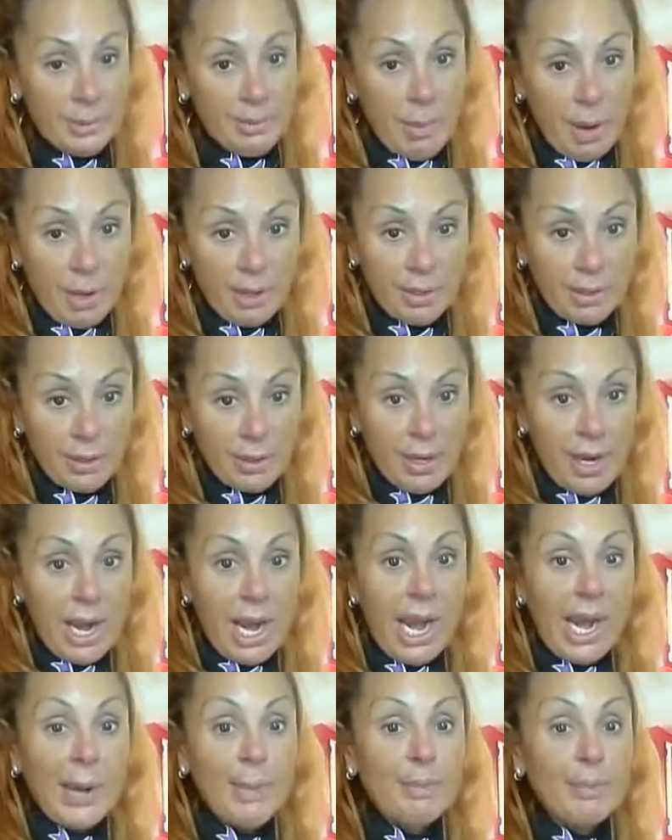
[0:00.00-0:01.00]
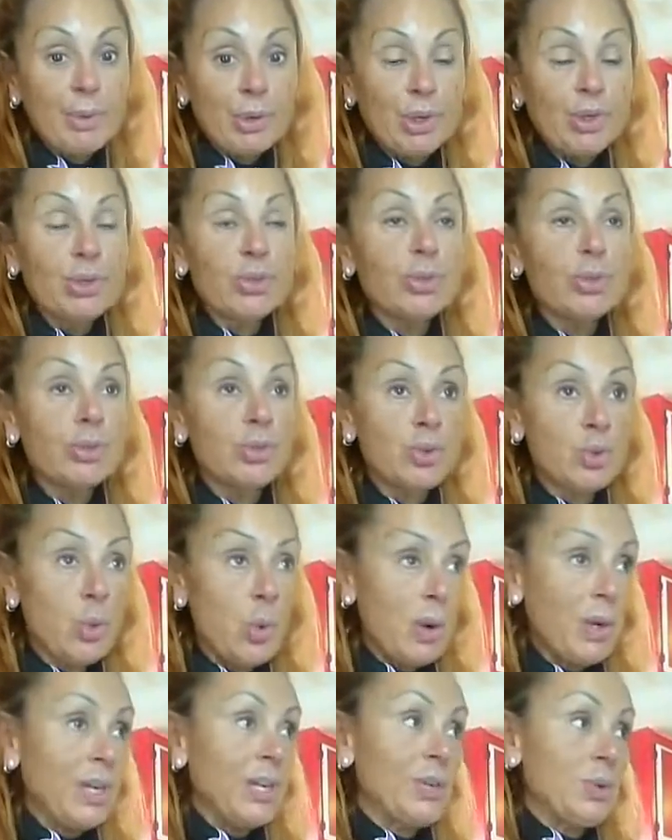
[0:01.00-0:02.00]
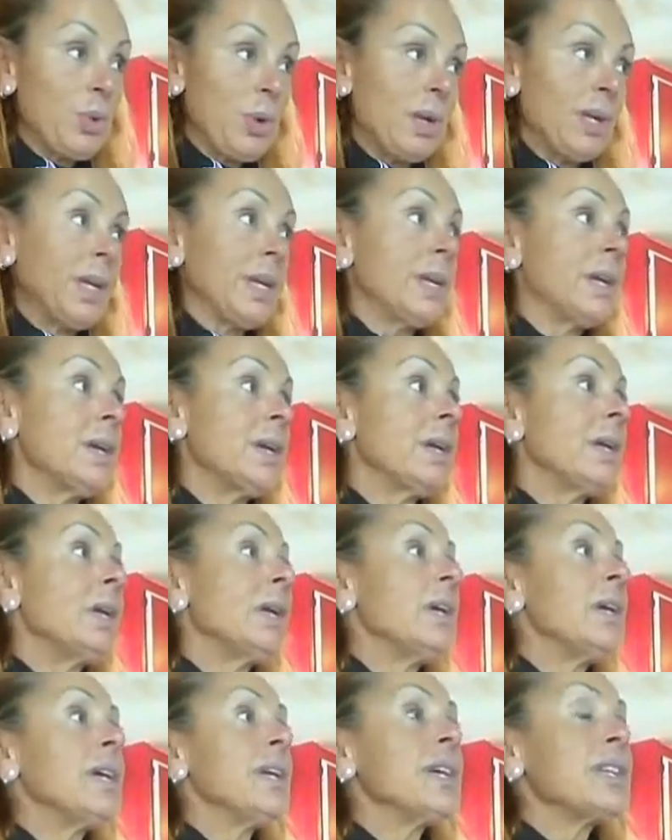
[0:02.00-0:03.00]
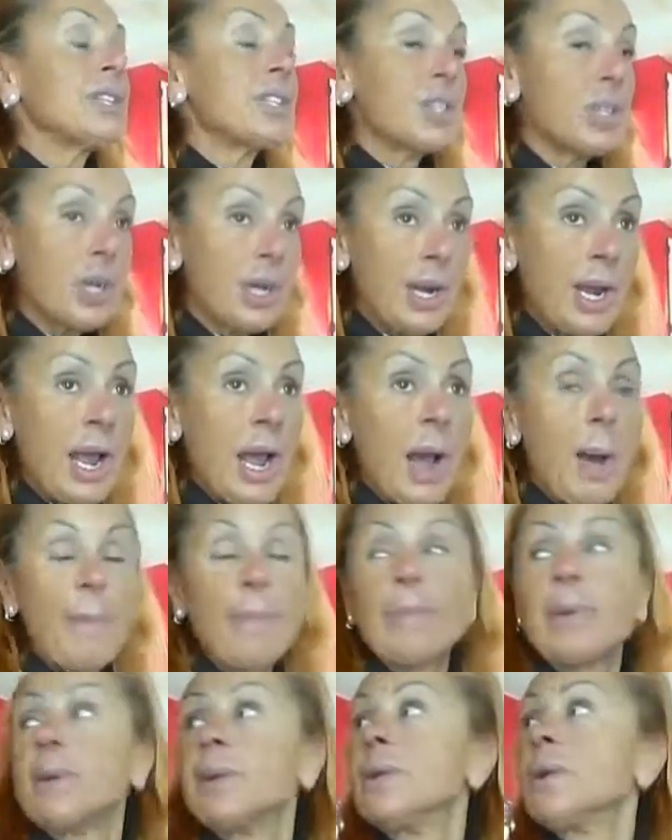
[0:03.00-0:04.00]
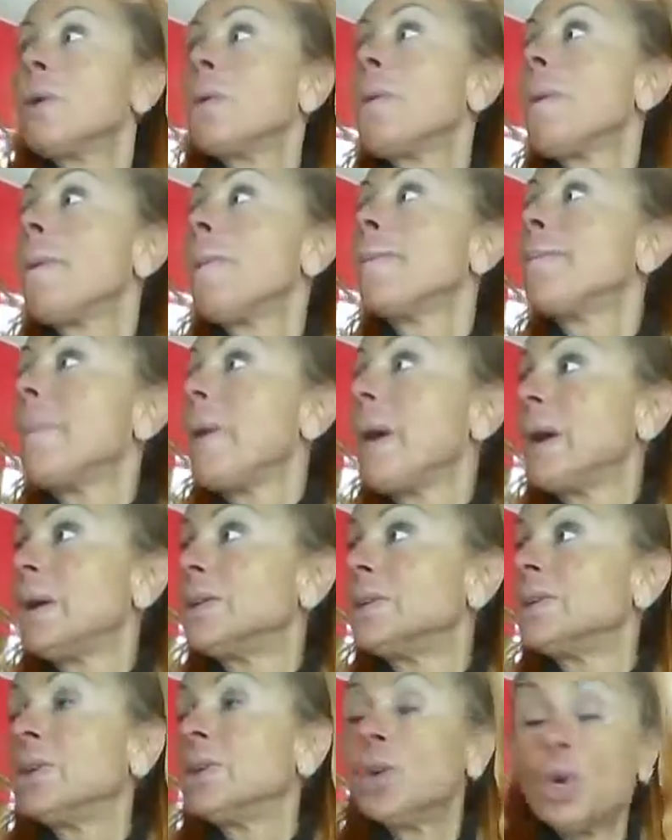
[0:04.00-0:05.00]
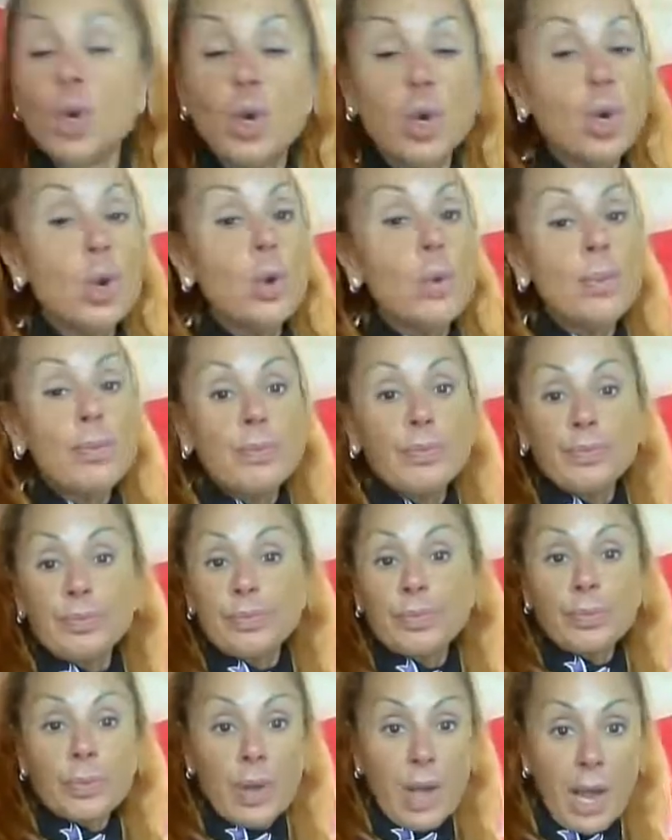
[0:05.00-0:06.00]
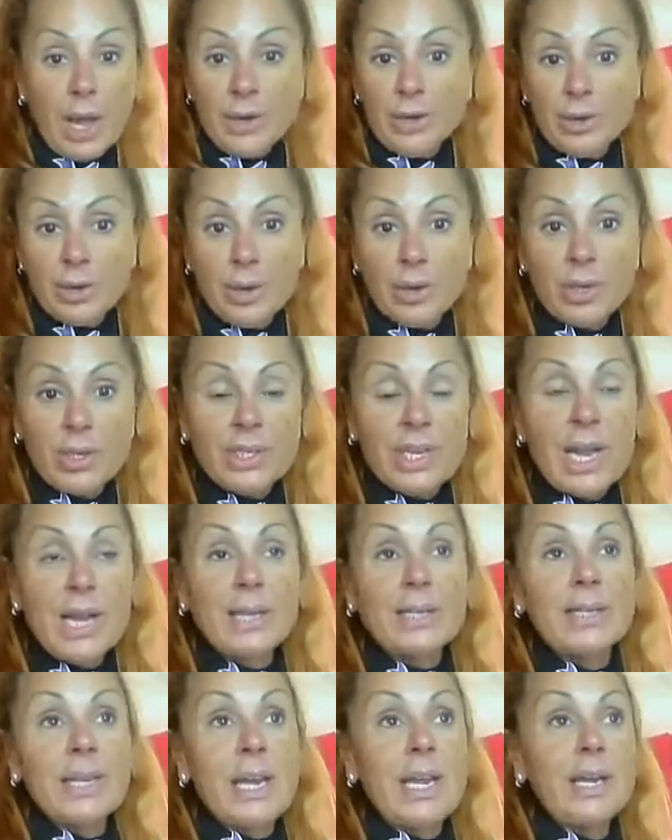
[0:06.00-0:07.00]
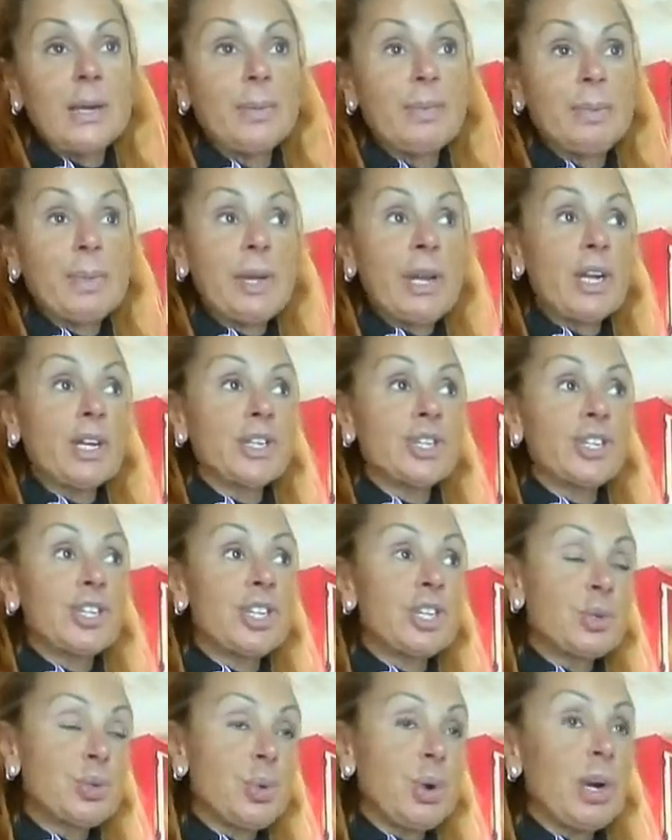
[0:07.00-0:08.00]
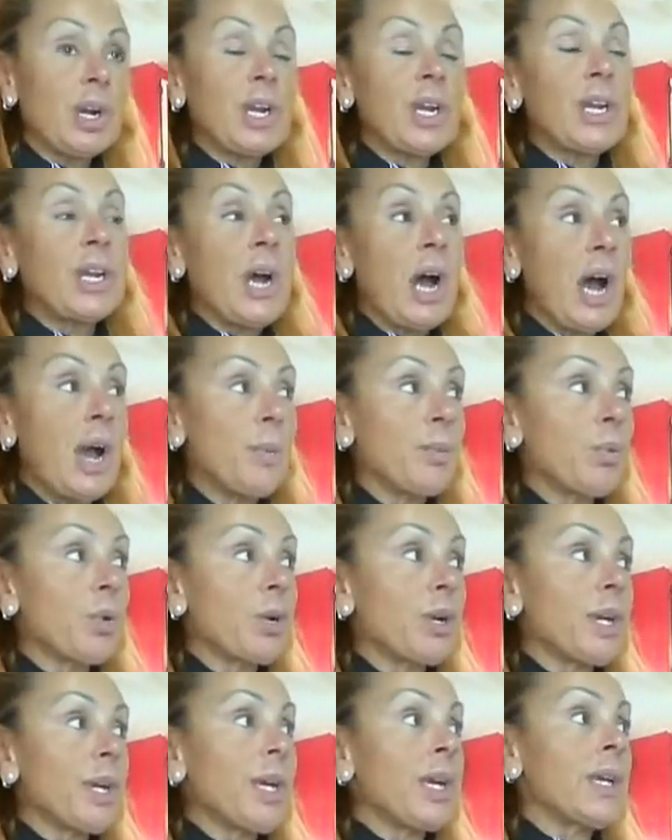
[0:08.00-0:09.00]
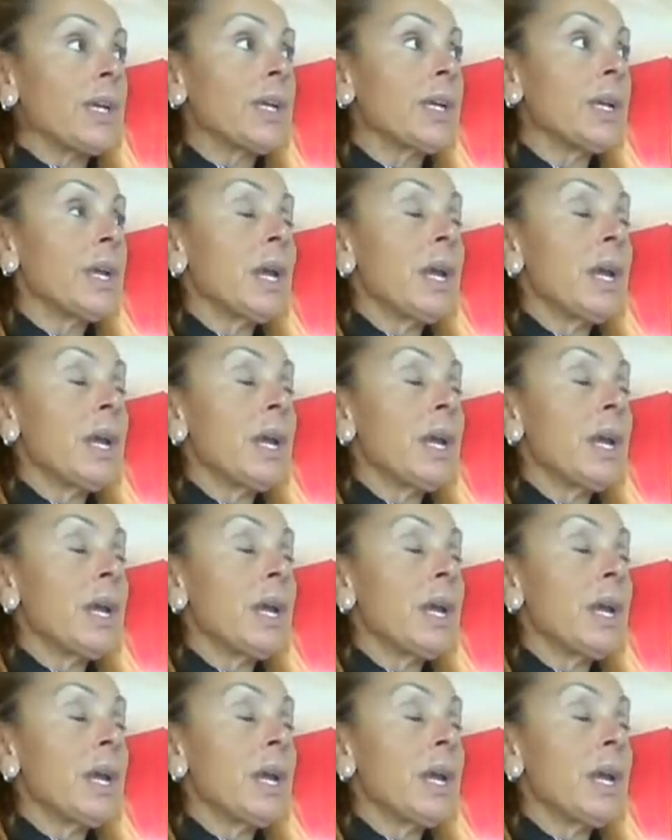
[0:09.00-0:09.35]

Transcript: month, April 2020. It's going to happen, but I don't know exact date because she's working, I'm working.